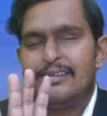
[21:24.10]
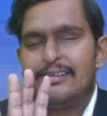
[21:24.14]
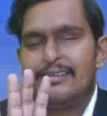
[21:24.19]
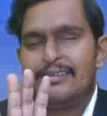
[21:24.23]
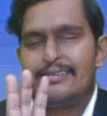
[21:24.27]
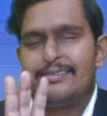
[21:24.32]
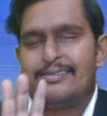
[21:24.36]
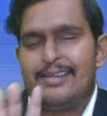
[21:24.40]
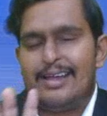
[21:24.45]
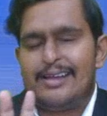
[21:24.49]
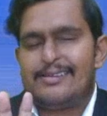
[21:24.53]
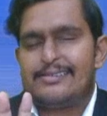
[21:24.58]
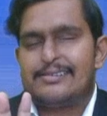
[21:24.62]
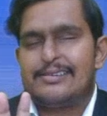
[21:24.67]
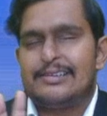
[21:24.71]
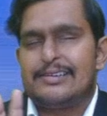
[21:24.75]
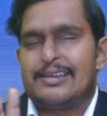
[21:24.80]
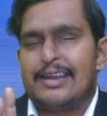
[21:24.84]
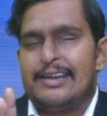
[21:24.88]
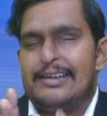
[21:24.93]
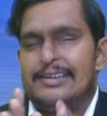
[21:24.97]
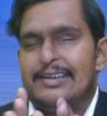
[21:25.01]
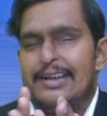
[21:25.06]
just
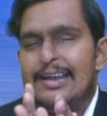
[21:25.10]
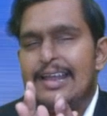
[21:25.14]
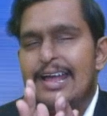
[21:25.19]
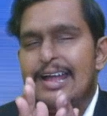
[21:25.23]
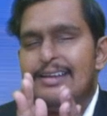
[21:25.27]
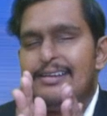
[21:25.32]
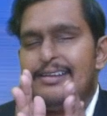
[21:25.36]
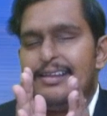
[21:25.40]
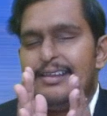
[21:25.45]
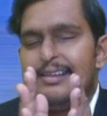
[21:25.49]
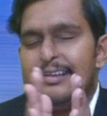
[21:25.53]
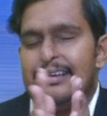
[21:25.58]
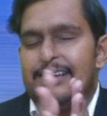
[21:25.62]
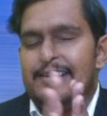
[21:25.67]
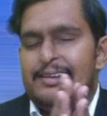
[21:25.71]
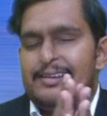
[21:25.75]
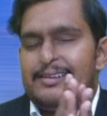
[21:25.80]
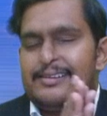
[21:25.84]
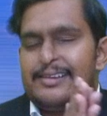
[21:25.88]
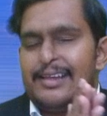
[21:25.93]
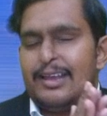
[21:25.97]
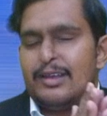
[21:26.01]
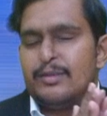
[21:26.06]
treated at
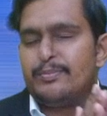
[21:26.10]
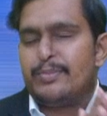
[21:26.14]
initial